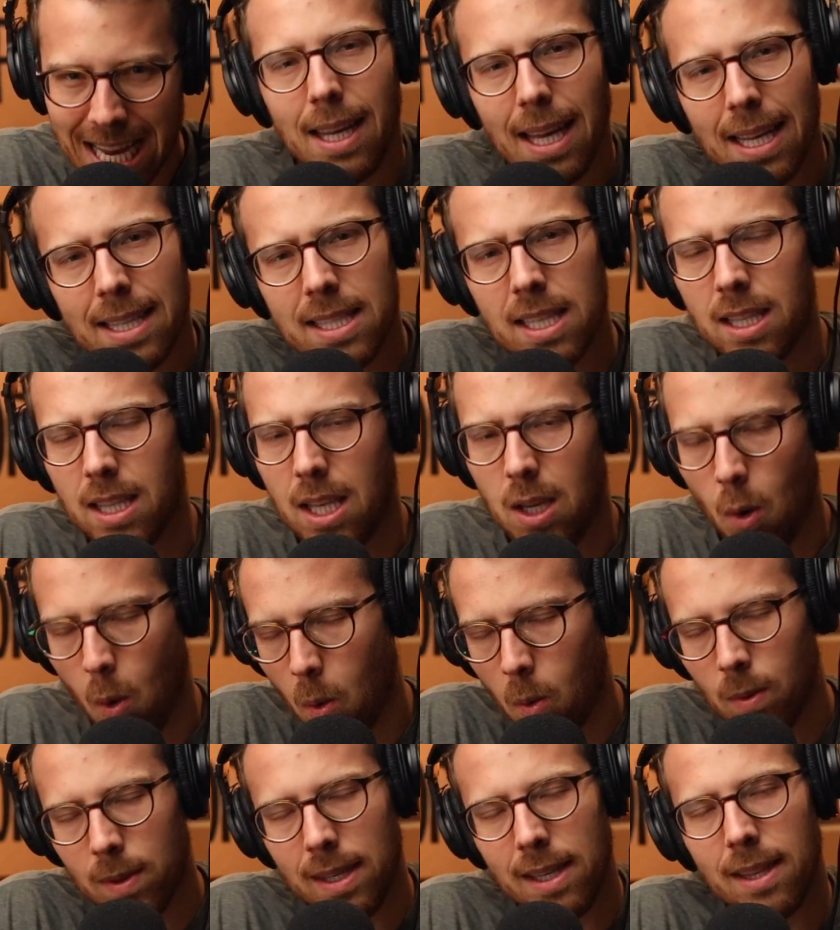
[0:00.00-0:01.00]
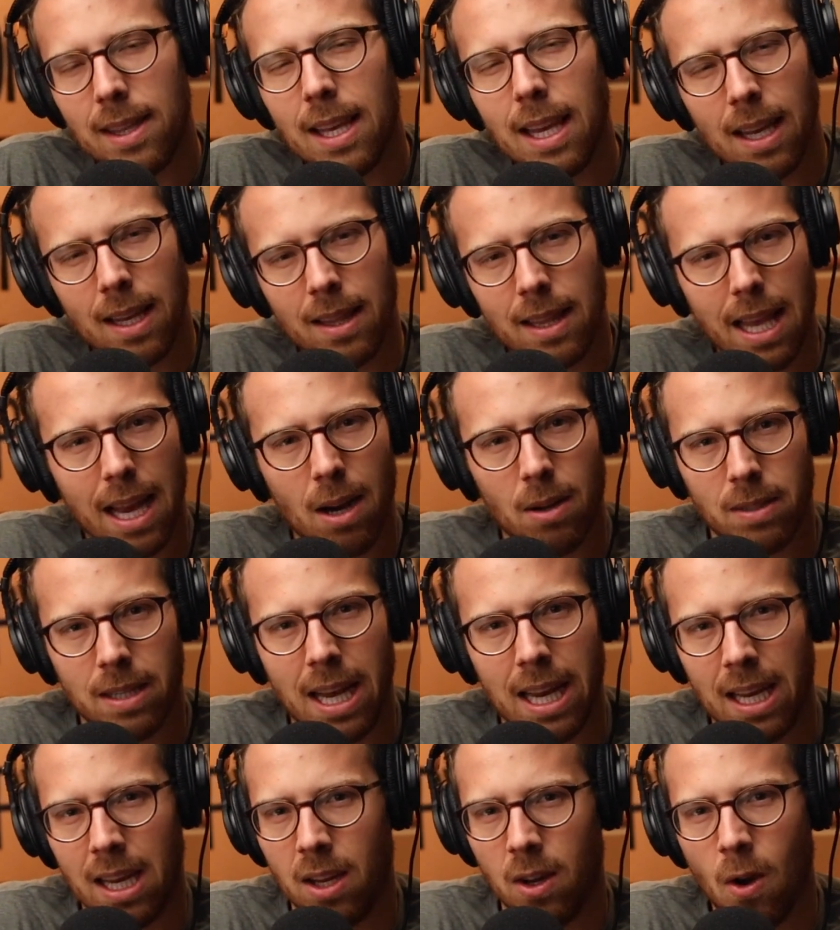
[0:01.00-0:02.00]
isn't the only thing they are
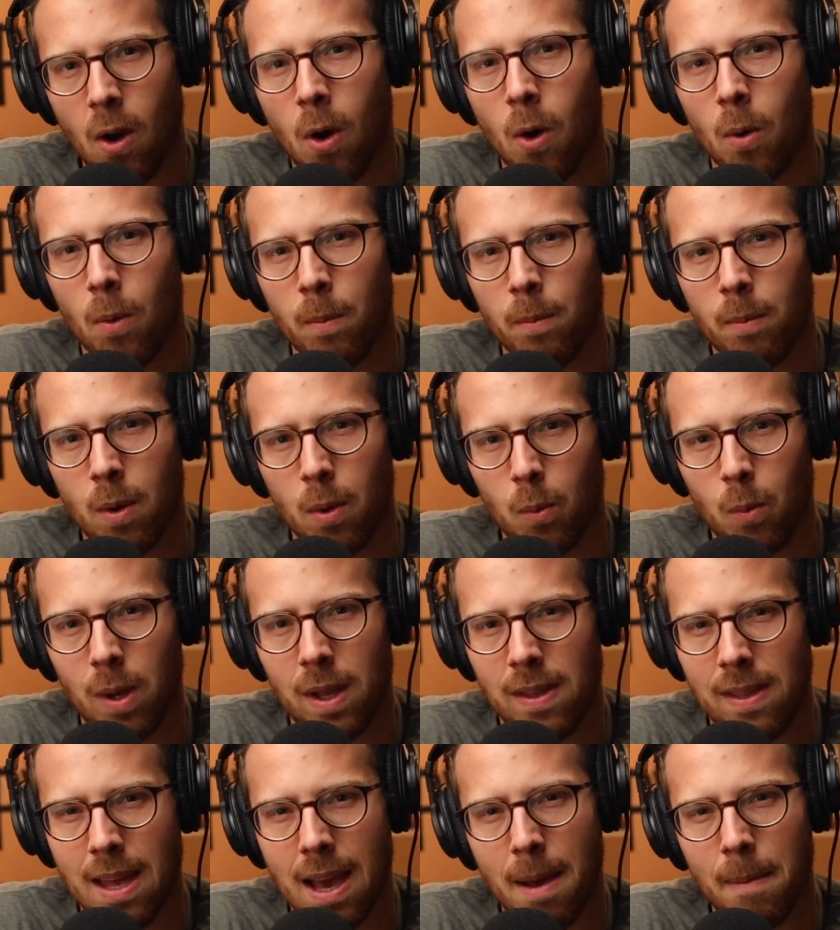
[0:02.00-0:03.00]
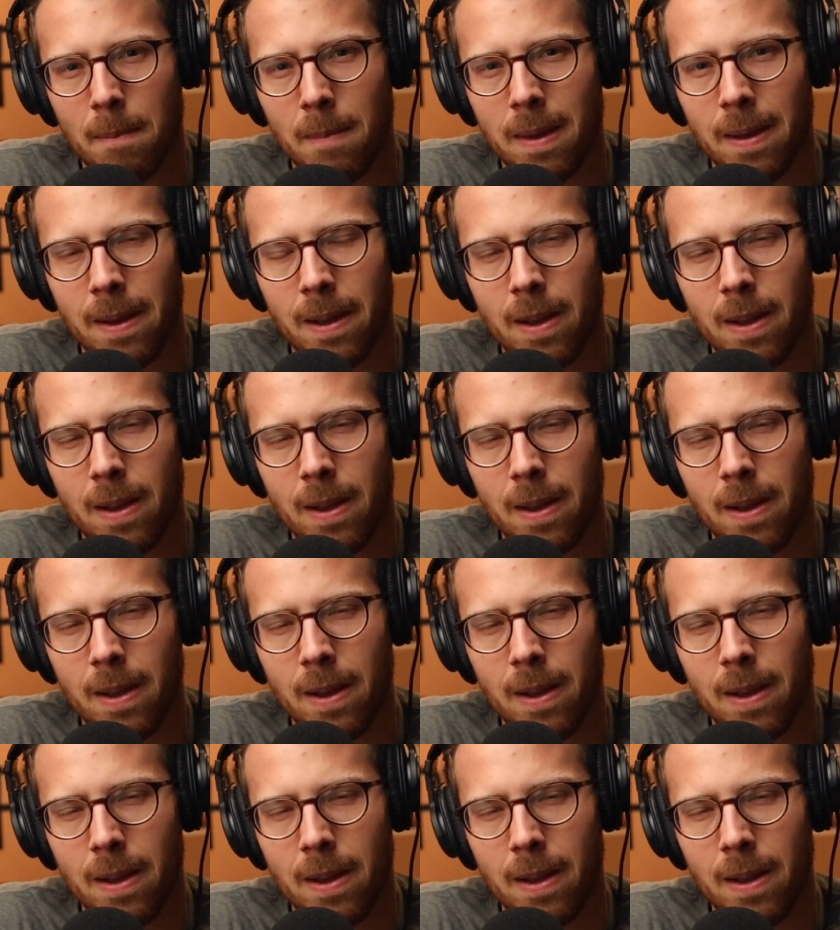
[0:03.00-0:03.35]
taking home with them.